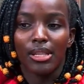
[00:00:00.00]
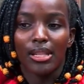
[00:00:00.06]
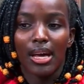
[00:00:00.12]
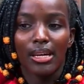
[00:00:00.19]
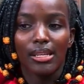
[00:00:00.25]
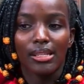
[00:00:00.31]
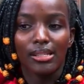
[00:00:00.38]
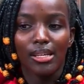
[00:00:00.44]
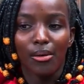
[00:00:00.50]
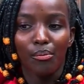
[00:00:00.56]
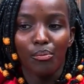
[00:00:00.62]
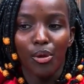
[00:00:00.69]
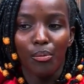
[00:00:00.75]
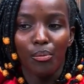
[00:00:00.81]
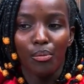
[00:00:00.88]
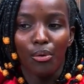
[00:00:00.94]
There are
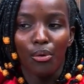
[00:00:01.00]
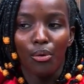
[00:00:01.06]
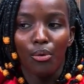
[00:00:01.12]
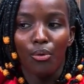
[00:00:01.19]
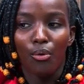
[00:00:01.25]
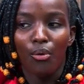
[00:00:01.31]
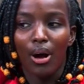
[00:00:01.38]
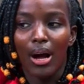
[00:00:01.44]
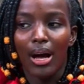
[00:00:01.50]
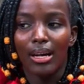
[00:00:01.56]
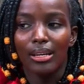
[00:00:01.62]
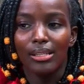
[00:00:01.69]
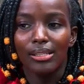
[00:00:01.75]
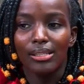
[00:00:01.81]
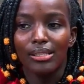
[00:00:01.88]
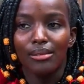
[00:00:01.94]
some people who
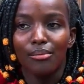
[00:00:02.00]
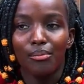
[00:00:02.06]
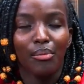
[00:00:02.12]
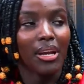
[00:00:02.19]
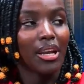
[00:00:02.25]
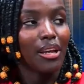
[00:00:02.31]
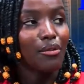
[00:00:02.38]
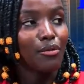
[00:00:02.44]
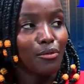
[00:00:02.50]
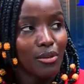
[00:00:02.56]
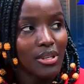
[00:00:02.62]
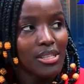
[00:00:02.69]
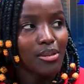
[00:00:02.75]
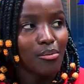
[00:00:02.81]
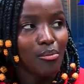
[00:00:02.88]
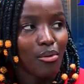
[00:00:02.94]
can't play
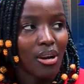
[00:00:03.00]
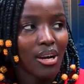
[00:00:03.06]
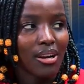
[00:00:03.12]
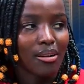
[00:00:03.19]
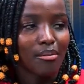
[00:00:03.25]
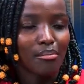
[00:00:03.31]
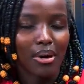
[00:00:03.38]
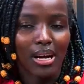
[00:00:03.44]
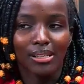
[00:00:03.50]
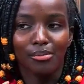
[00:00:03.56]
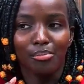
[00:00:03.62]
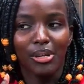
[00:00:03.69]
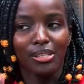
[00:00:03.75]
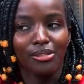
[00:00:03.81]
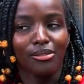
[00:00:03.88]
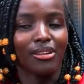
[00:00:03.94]
football, but
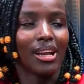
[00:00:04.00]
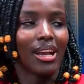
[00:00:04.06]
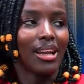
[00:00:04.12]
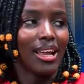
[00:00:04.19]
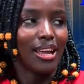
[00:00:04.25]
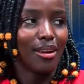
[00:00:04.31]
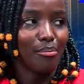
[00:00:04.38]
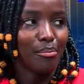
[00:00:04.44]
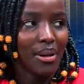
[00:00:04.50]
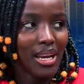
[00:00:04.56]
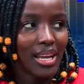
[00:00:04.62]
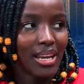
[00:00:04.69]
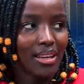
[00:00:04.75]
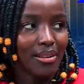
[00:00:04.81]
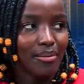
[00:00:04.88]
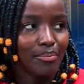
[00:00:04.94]
personally I
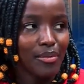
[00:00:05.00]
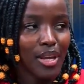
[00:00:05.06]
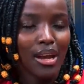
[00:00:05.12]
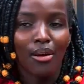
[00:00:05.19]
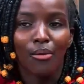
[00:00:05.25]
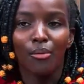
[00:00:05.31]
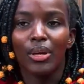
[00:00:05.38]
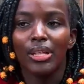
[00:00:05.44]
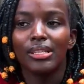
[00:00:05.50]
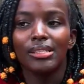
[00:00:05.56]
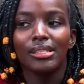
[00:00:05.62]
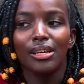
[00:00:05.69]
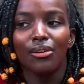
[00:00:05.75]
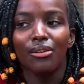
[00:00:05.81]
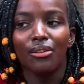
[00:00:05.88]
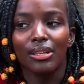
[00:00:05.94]
play. With
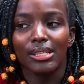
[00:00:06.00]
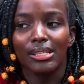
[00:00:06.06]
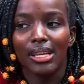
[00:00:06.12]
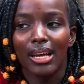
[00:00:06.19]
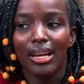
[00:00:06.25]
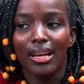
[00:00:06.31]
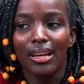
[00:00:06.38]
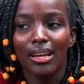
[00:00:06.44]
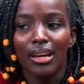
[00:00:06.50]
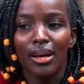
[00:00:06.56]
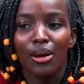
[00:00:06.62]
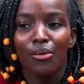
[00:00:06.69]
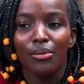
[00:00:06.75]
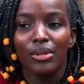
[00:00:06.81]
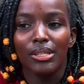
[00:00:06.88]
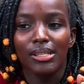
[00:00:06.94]
sickle cell
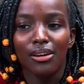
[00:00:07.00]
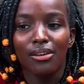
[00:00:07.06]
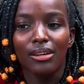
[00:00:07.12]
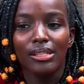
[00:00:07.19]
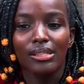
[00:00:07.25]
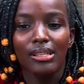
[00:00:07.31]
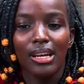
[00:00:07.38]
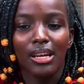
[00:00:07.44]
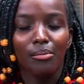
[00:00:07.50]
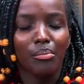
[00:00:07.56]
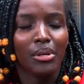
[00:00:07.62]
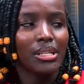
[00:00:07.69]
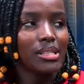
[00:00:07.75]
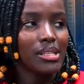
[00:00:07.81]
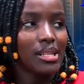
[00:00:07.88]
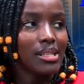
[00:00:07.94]

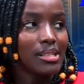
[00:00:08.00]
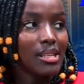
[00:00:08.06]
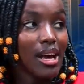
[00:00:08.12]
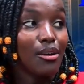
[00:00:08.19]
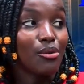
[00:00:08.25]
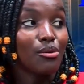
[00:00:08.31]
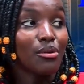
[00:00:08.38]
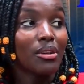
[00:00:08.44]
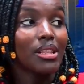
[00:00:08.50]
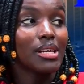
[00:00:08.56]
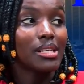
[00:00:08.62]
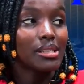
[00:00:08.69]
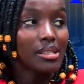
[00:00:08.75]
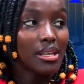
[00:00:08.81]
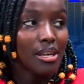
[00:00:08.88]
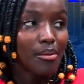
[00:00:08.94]
patients are not
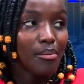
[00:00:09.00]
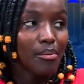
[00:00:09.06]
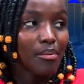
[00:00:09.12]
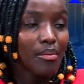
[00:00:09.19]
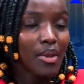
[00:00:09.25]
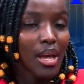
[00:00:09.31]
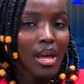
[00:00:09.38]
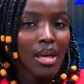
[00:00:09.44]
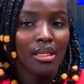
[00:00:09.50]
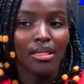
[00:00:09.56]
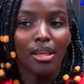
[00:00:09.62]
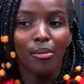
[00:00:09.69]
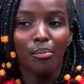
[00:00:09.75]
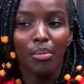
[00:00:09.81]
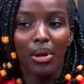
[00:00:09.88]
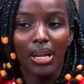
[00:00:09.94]
the same.
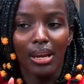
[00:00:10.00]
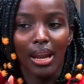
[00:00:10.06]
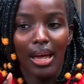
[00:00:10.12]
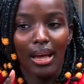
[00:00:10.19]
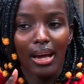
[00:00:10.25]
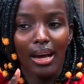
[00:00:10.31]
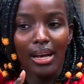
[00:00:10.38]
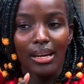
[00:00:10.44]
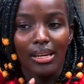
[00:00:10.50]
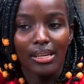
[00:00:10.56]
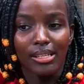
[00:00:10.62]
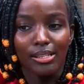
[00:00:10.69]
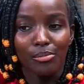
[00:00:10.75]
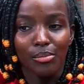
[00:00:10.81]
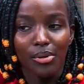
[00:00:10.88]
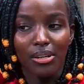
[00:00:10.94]
The pain I can
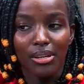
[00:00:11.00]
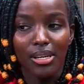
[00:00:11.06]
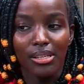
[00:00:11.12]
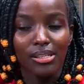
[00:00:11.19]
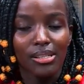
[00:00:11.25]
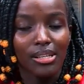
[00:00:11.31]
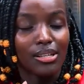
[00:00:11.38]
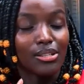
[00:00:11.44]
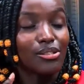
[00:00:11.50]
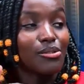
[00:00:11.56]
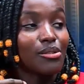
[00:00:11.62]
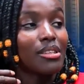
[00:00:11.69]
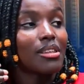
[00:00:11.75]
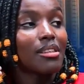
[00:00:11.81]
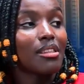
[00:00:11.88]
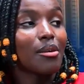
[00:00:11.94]
experience is
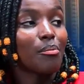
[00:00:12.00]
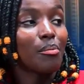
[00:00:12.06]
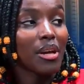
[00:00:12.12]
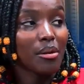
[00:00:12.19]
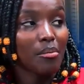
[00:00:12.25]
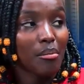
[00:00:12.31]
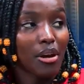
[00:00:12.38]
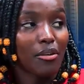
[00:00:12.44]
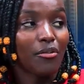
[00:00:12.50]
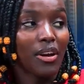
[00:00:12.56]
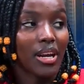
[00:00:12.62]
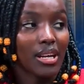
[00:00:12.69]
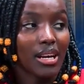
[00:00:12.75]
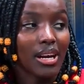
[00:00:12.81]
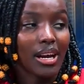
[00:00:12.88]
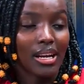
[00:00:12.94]
not the pain my
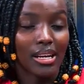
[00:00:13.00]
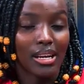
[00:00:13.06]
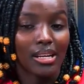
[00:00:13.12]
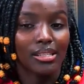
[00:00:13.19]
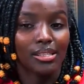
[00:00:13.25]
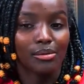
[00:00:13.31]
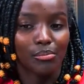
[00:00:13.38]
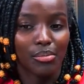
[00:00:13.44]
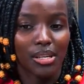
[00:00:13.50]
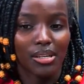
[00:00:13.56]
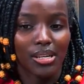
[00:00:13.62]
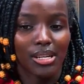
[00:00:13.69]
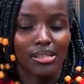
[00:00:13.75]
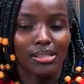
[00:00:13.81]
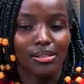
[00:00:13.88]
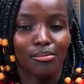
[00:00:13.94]
friend can
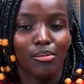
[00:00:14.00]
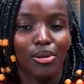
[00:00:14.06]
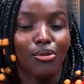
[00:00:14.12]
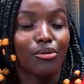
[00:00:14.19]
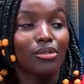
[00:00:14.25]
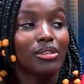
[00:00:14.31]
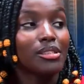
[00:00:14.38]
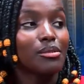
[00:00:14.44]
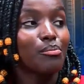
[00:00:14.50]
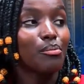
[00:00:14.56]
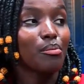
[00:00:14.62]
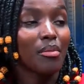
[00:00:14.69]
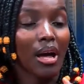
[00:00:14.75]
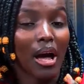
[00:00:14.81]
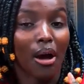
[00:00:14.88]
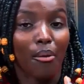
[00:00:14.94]
experience, because
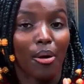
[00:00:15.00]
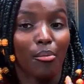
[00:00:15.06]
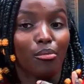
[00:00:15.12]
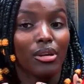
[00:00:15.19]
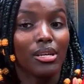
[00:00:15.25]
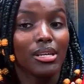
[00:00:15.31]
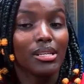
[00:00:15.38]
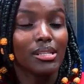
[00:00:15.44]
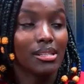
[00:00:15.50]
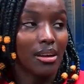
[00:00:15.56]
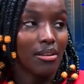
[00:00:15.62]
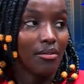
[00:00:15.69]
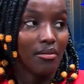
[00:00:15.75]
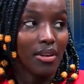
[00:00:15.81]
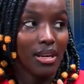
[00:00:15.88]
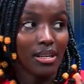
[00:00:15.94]
our bodies
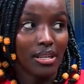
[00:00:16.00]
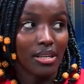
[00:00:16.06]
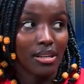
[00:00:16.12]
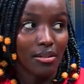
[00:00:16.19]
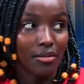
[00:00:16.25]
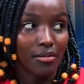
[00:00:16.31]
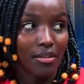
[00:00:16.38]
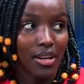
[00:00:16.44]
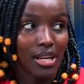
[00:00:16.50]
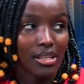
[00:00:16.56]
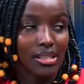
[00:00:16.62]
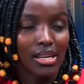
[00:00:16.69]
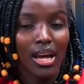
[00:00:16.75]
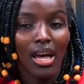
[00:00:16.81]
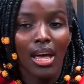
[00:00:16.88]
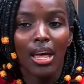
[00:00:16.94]
are very different.